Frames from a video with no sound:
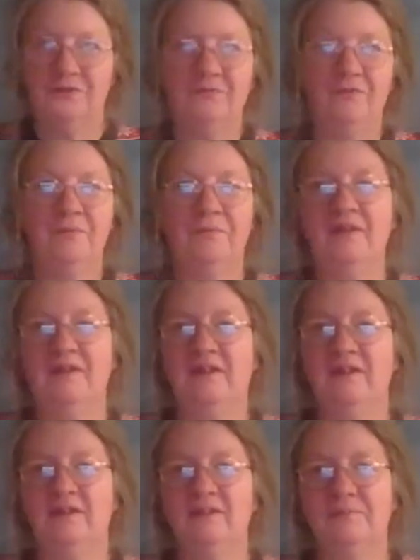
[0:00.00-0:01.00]
it for many
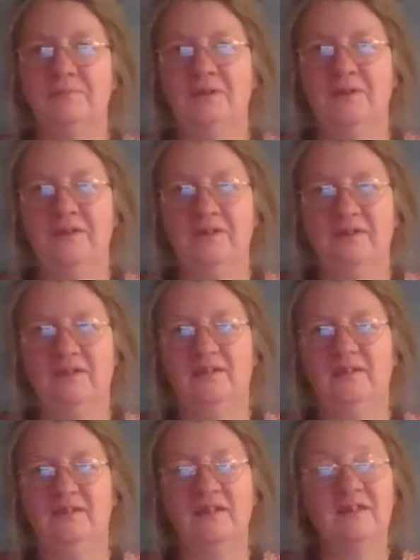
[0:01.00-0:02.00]
years. But
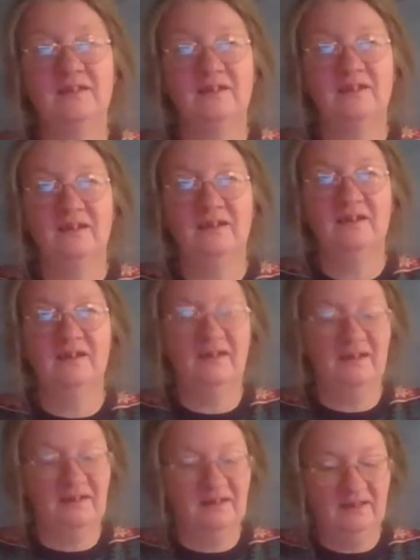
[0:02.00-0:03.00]
this year,
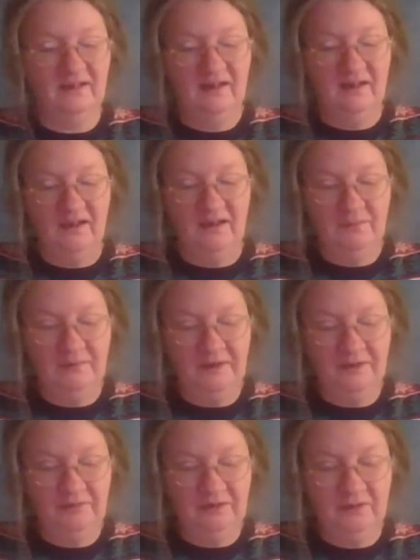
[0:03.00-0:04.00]
I
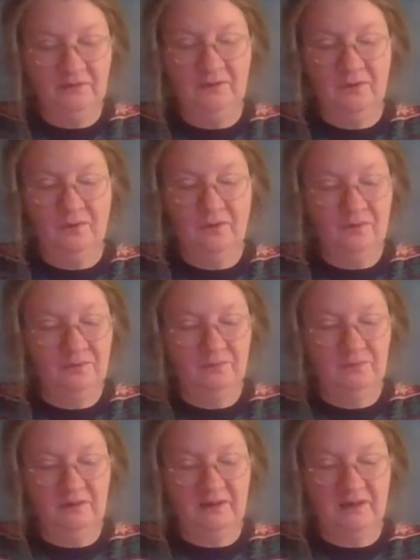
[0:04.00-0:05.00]
mean, we don't know
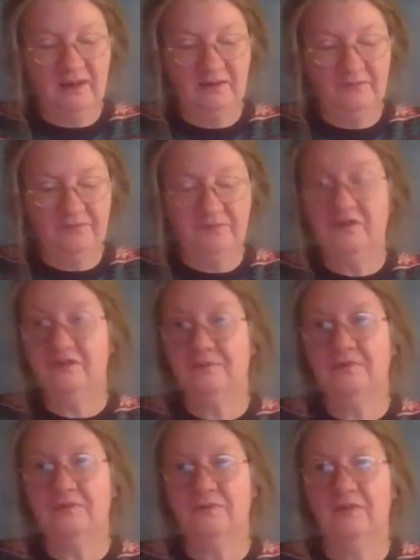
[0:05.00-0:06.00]
what kind of
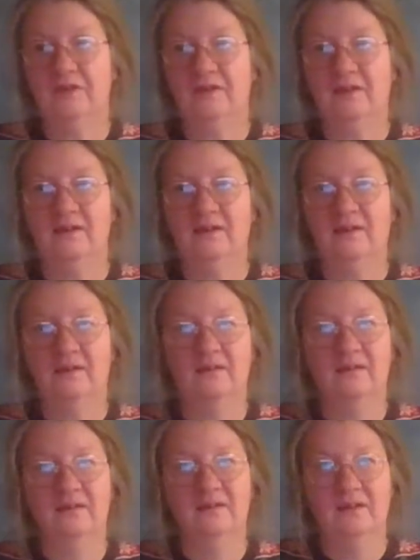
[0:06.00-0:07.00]
Christmas we are
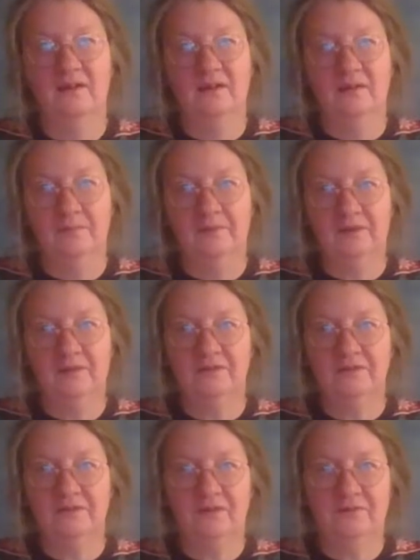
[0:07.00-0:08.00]
getting
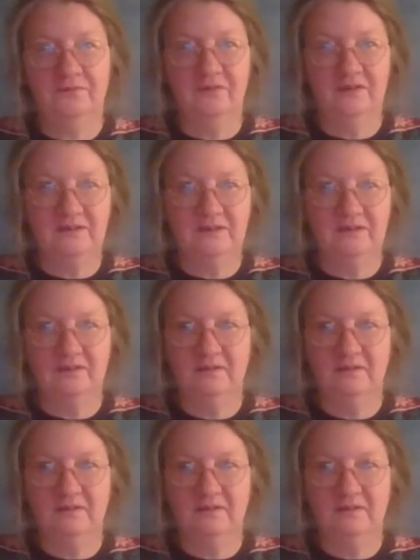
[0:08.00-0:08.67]
because of this